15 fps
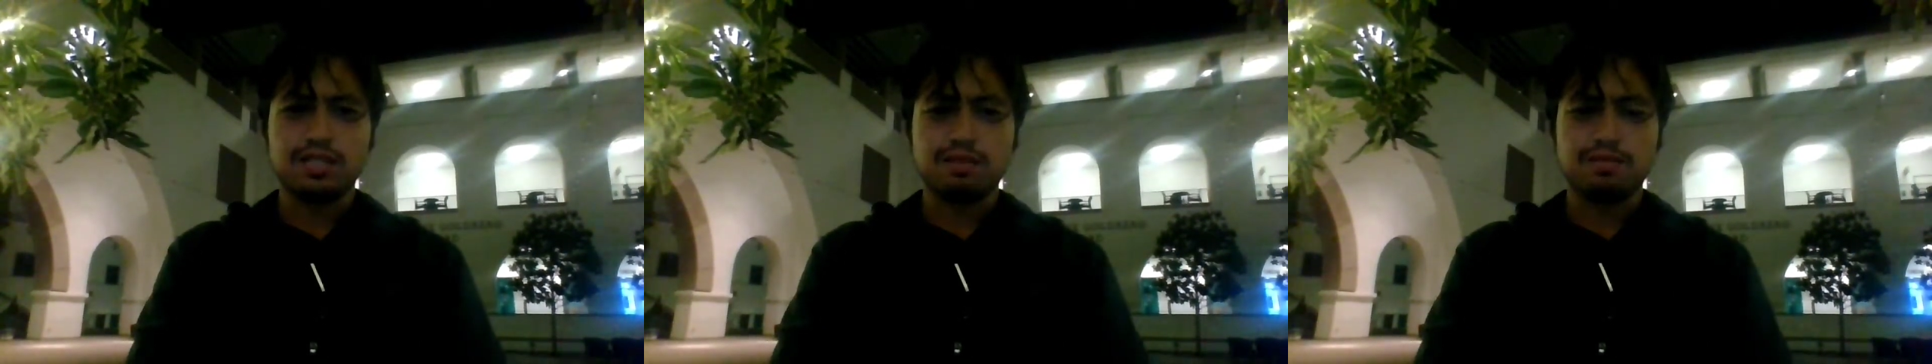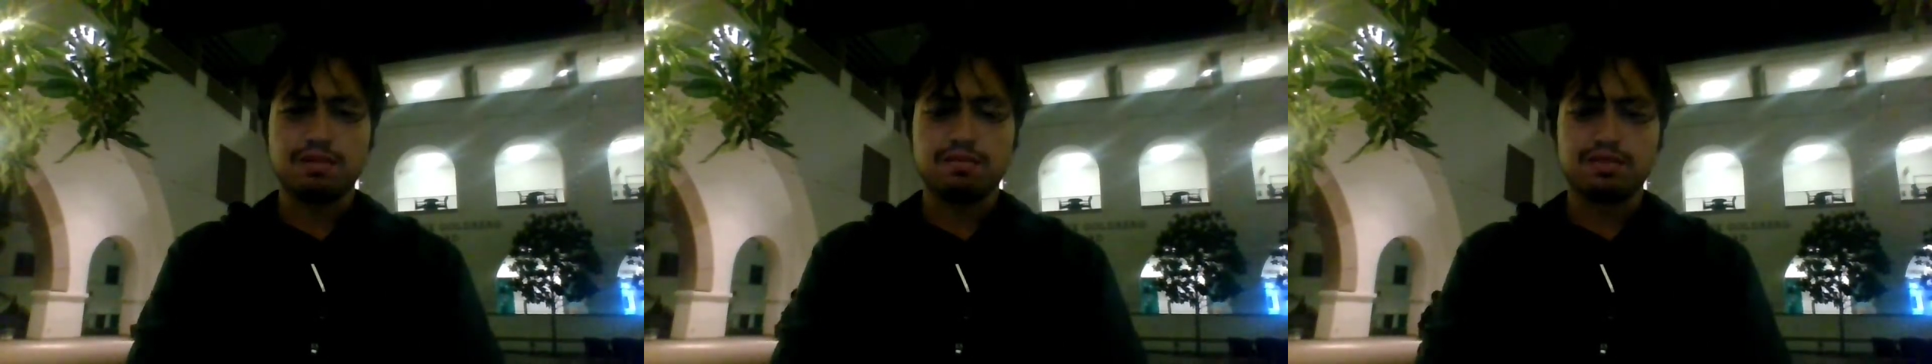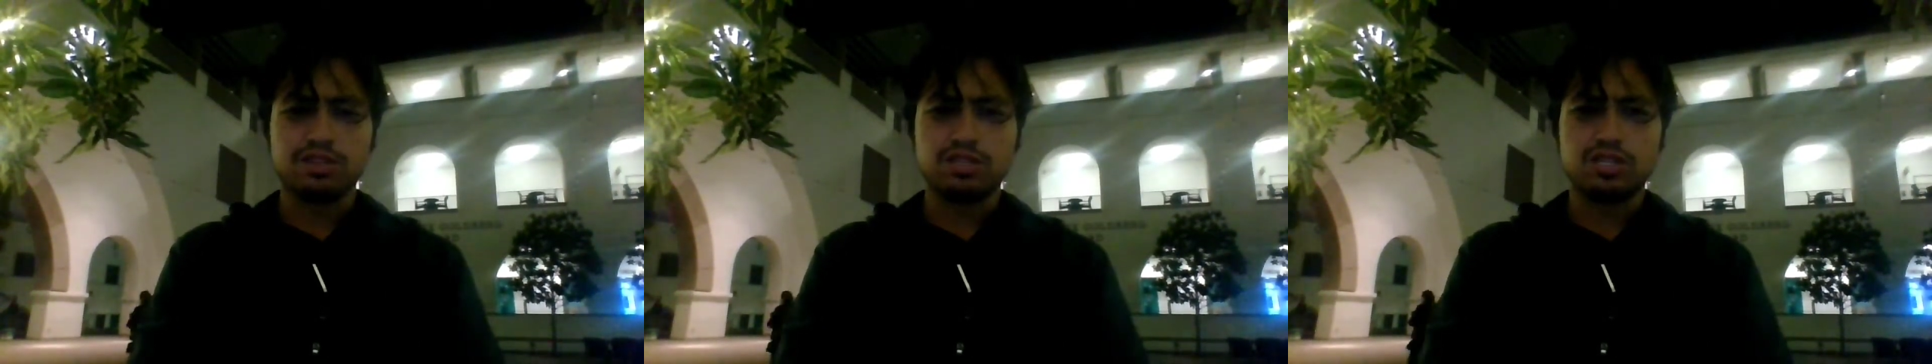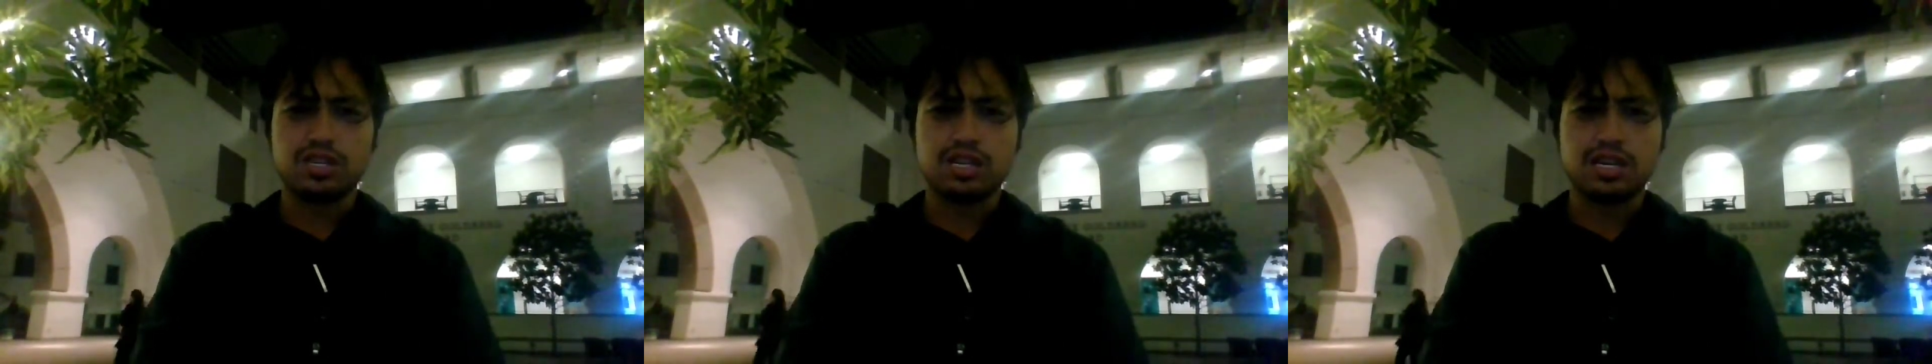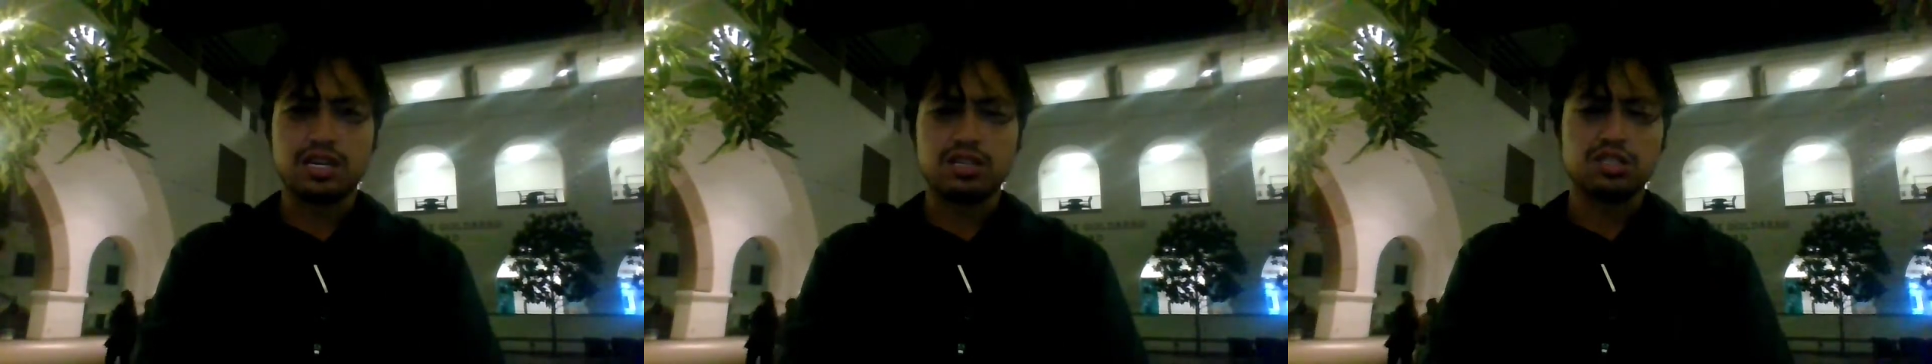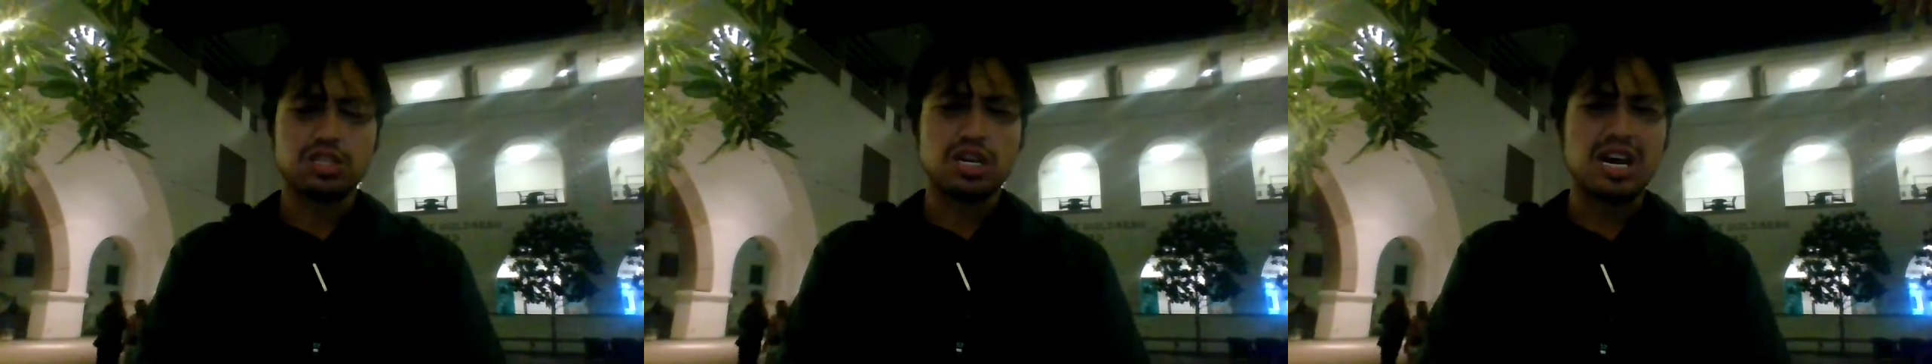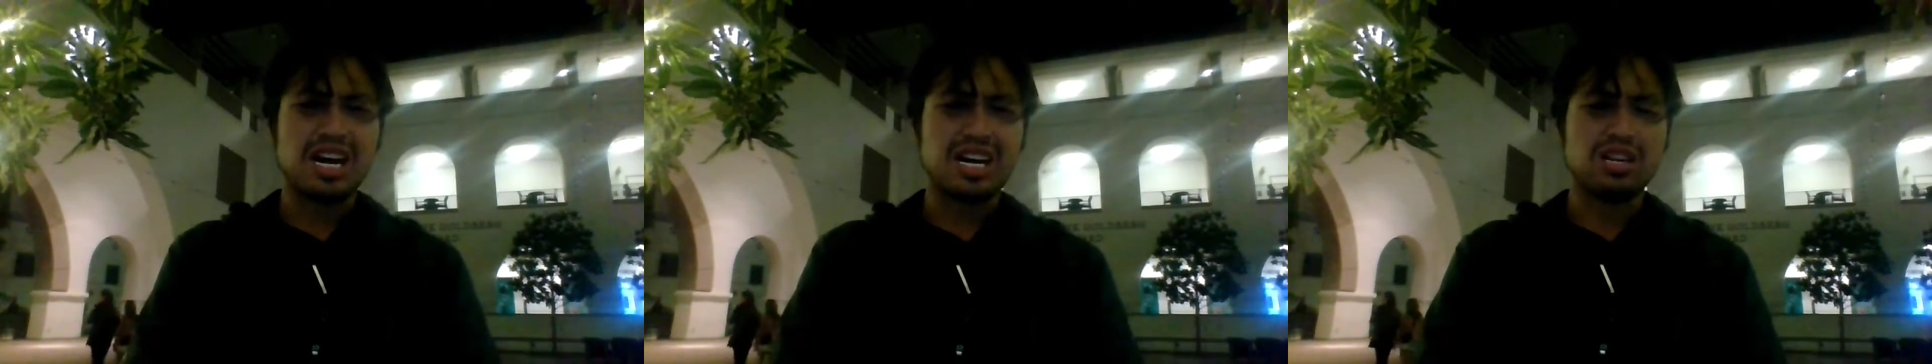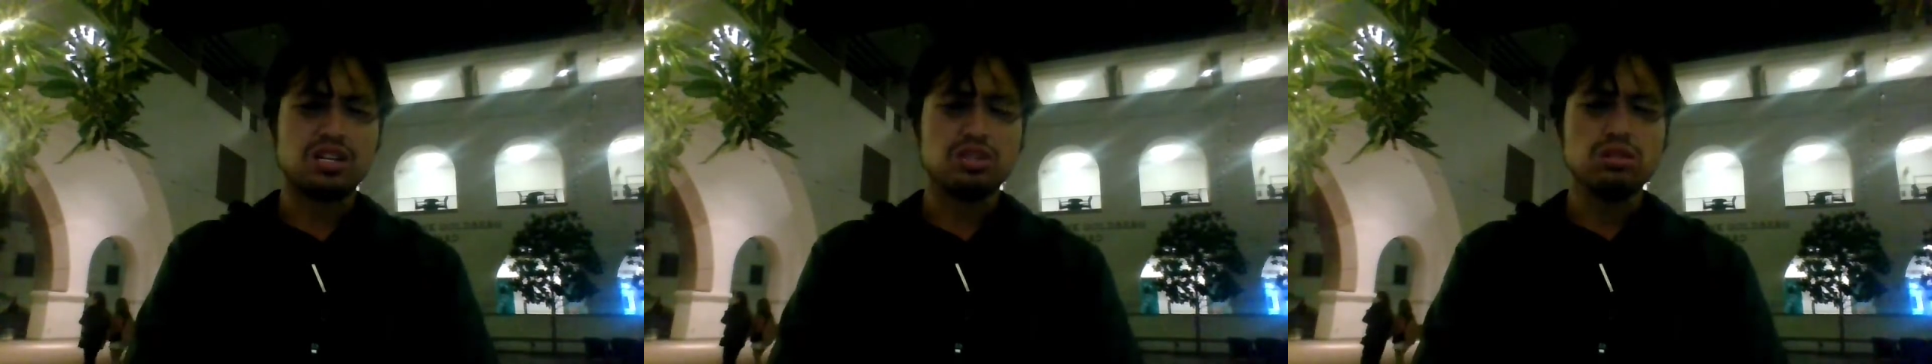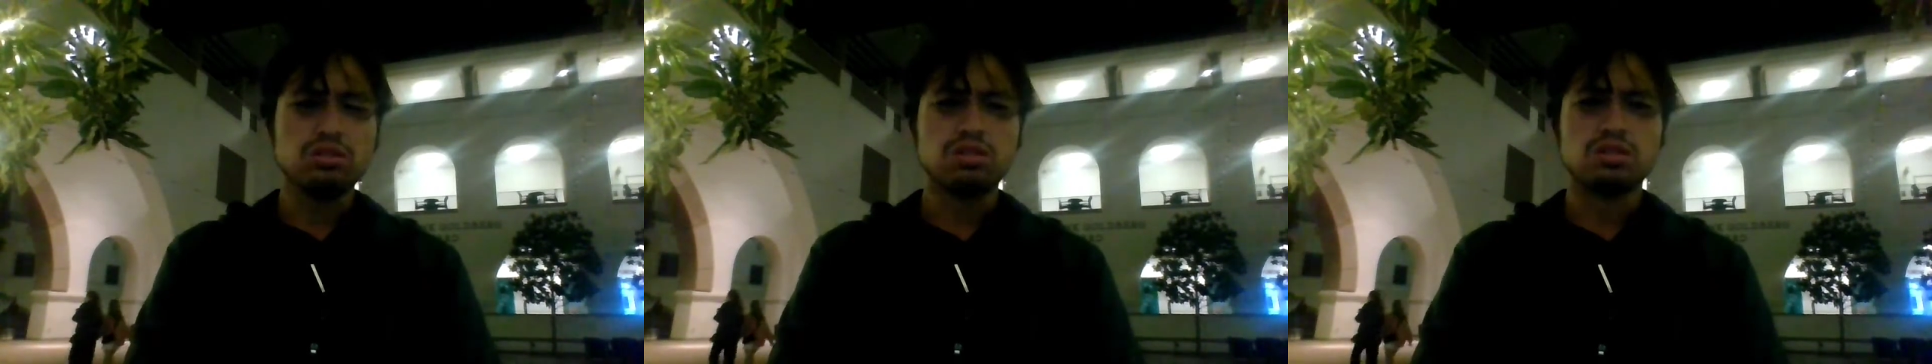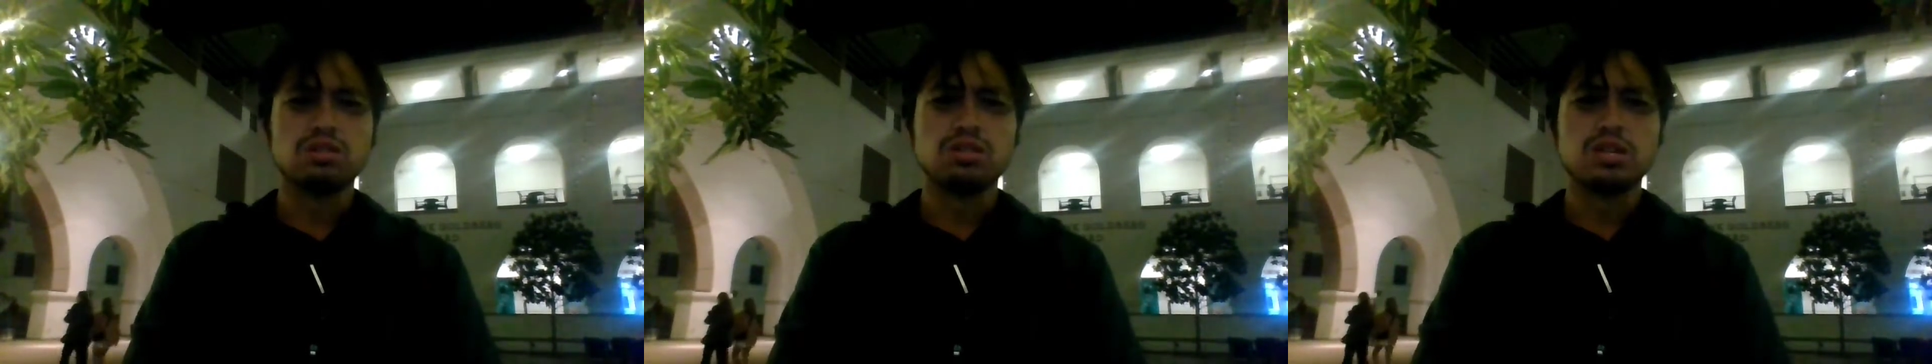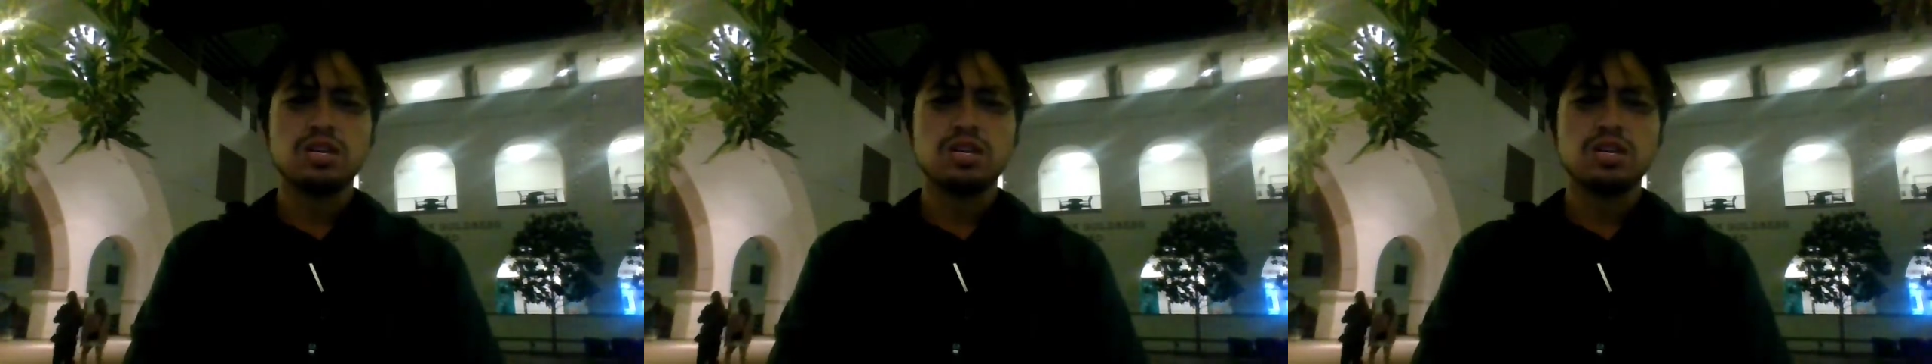But that's why we track Honolulu.